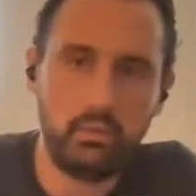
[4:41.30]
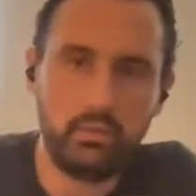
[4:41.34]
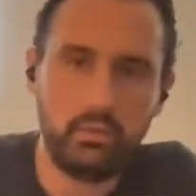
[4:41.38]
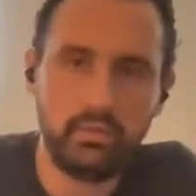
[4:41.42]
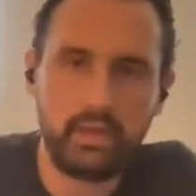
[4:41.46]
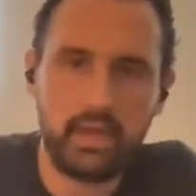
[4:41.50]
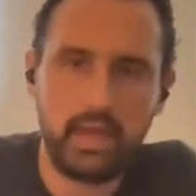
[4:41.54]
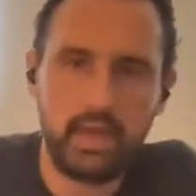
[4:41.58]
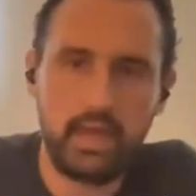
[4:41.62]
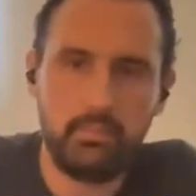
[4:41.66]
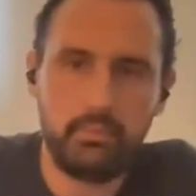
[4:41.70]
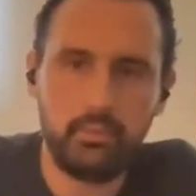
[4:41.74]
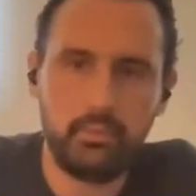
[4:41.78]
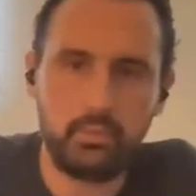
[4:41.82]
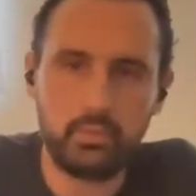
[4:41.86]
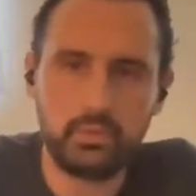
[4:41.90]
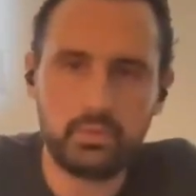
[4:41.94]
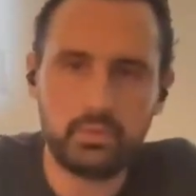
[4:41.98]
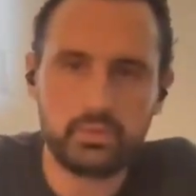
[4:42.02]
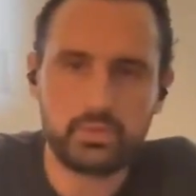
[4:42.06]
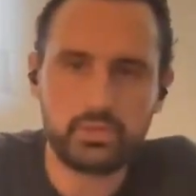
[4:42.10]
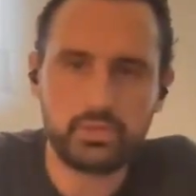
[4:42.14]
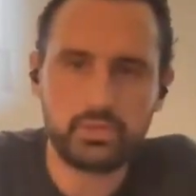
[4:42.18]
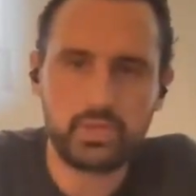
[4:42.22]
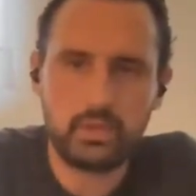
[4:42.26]
with
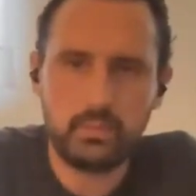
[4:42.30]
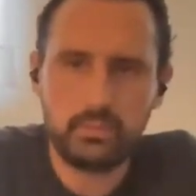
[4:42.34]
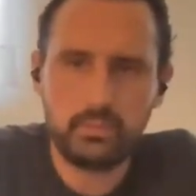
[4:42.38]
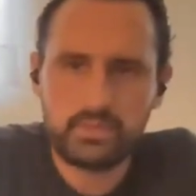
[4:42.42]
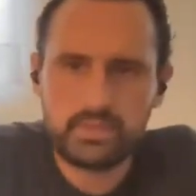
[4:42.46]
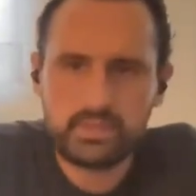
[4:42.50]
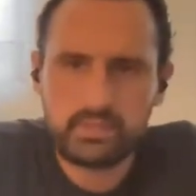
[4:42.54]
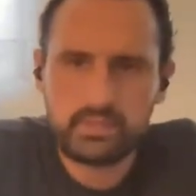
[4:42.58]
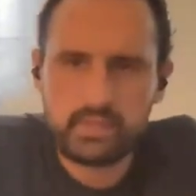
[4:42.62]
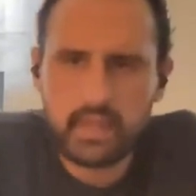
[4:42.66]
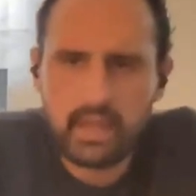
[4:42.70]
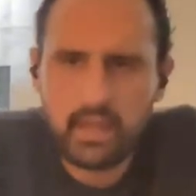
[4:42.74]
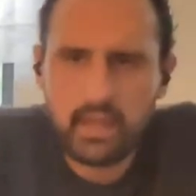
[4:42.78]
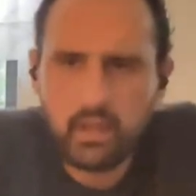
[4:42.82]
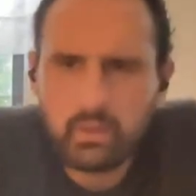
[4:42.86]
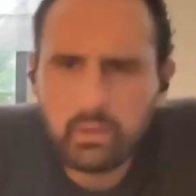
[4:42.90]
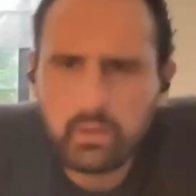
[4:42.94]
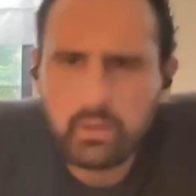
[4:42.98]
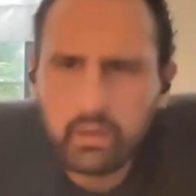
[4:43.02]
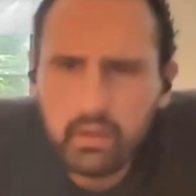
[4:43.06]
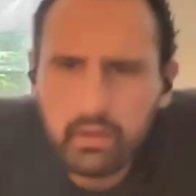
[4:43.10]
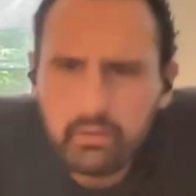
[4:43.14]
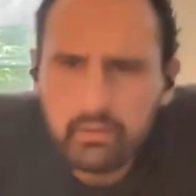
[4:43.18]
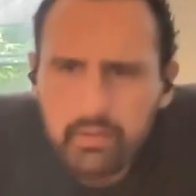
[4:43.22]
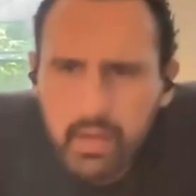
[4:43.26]
applewood chips,
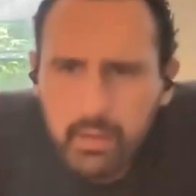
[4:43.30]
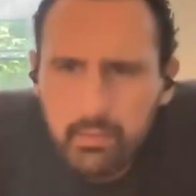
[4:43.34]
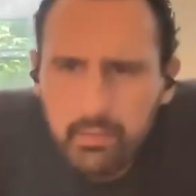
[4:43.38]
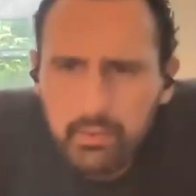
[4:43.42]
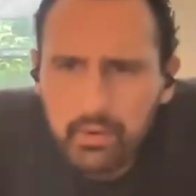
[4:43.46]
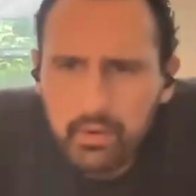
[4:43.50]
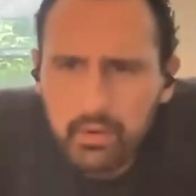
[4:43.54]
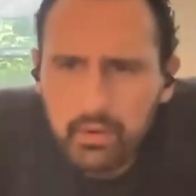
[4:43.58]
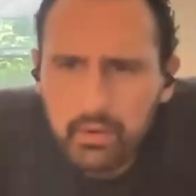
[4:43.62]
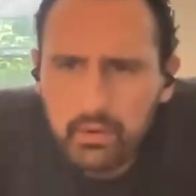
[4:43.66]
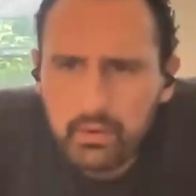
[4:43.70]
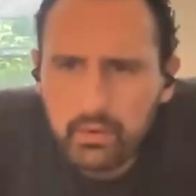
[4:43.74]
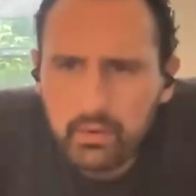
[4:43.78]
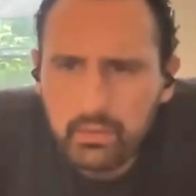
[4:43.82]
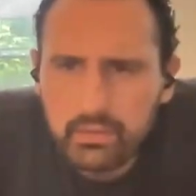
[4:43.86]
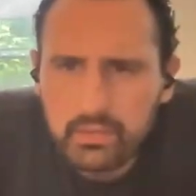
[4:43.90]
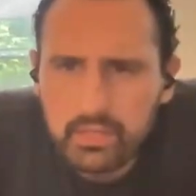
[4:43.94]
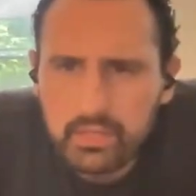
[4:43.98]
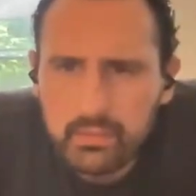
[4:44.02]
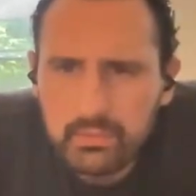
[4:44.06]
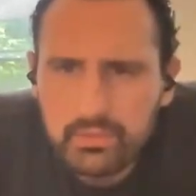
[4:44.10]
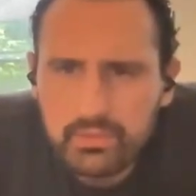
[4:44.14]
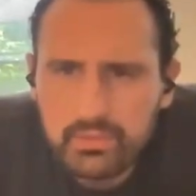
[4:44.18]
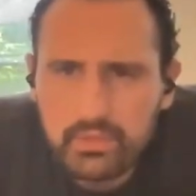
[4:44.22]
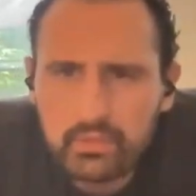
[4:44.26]
alcohol evaporated at lower
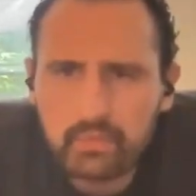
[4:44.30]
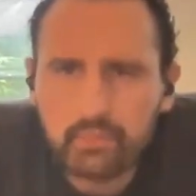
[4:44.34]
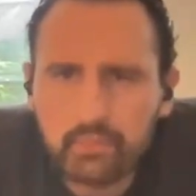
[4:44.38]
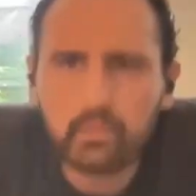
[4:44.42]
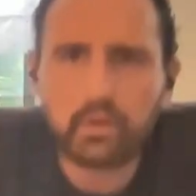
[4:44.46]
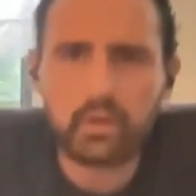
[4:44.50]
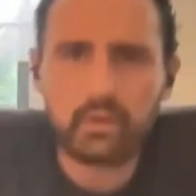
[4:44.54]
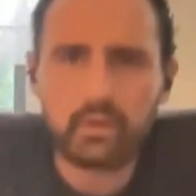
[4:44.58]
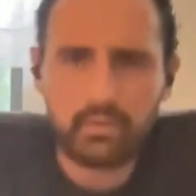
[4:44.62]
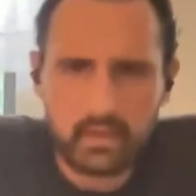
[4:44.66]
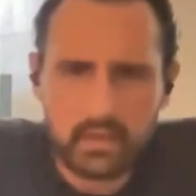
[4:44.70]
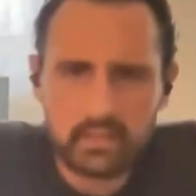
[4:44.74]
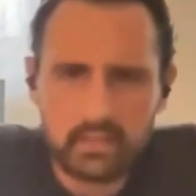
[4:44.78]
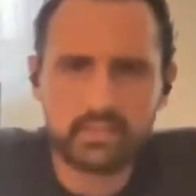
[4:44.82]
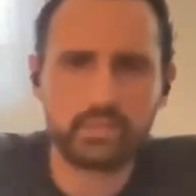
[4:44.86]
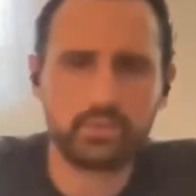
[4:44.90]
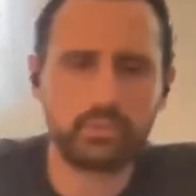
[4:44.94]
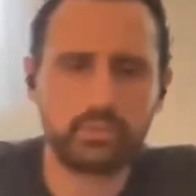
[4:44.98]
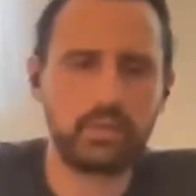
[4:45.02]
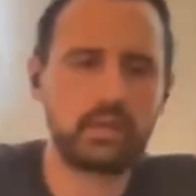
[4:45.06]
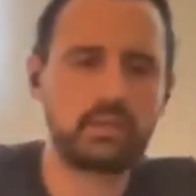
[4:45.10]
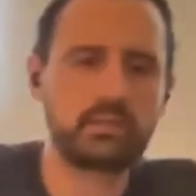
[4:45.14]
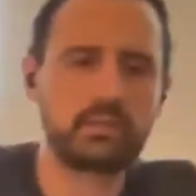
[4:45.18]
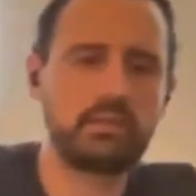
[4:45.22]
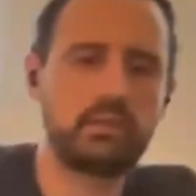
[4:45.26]
temperature than water. That is
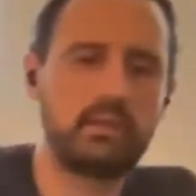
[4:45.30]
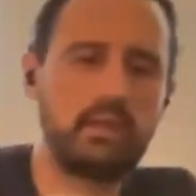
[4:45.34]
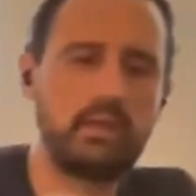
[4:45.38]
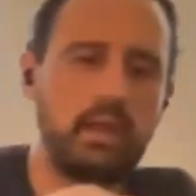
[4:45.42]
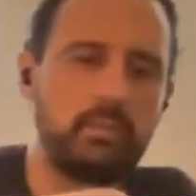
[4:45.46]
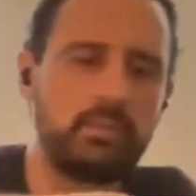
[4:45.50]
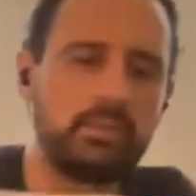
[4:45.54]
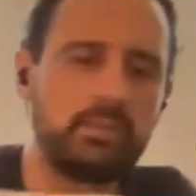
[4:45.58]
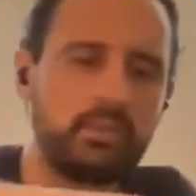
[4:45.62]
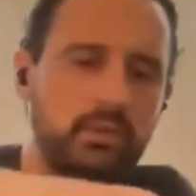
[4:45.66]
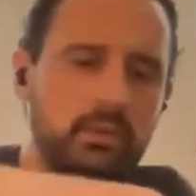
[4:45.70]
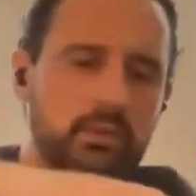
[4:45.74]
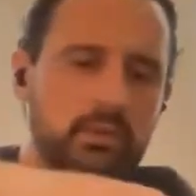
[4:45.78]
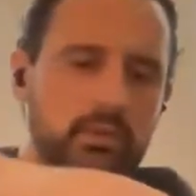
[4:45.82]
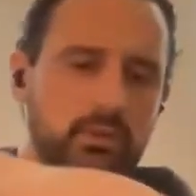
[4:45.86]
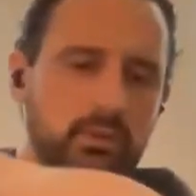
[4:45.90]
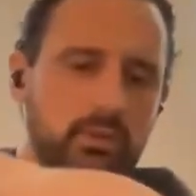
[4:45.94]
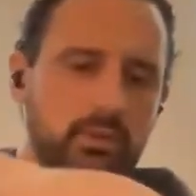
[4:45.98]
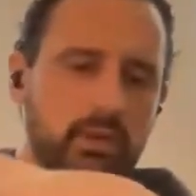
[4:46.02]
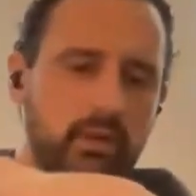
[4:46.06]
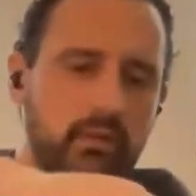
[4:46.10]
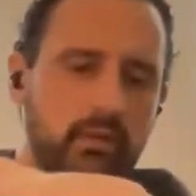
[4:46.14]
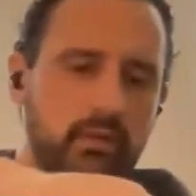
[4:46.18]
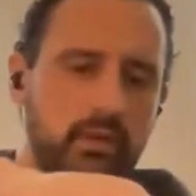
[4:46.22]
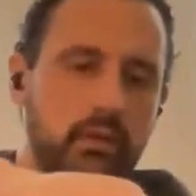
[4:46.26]
correct. Absolutely
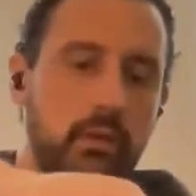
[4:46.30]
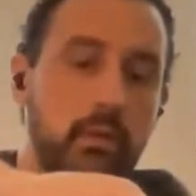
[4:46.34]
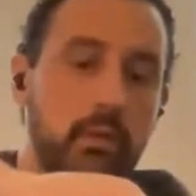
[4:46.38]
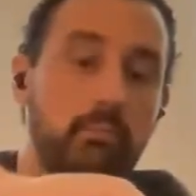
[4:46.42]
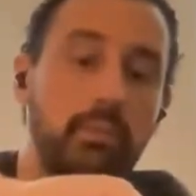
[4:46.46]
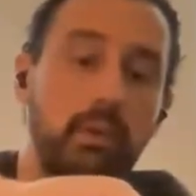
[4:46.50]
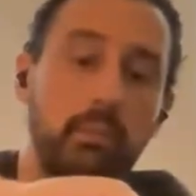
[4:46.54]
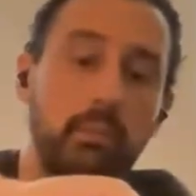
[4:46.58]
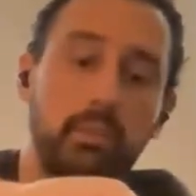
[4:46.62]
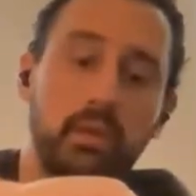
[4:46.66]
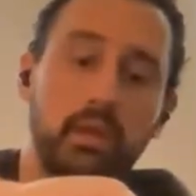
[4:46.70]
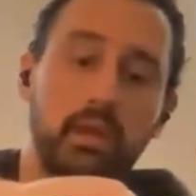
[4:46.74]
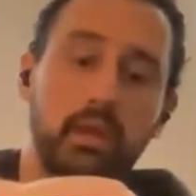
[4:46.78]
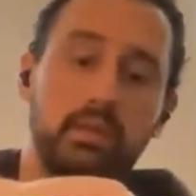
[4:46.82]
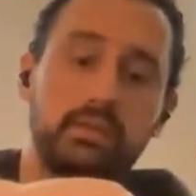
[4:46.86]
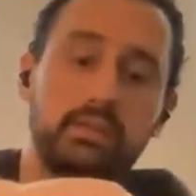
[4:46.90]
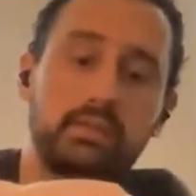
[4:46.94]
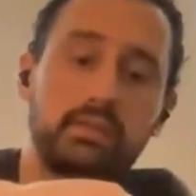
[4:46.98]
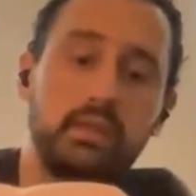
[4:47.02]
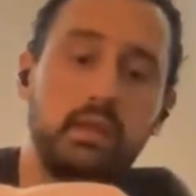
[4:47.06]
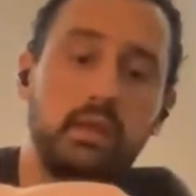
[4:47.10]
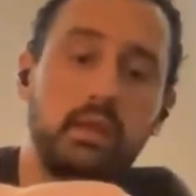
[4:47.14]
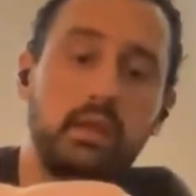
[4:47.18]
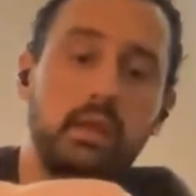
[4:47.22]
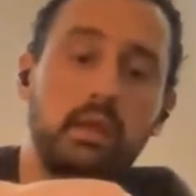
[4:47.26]
true, Kevin. But
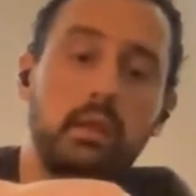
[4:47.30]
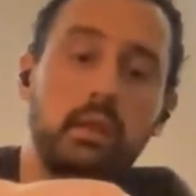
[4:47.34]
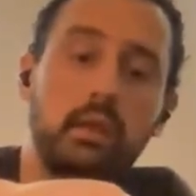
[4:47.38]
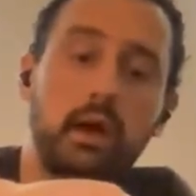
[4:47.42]
because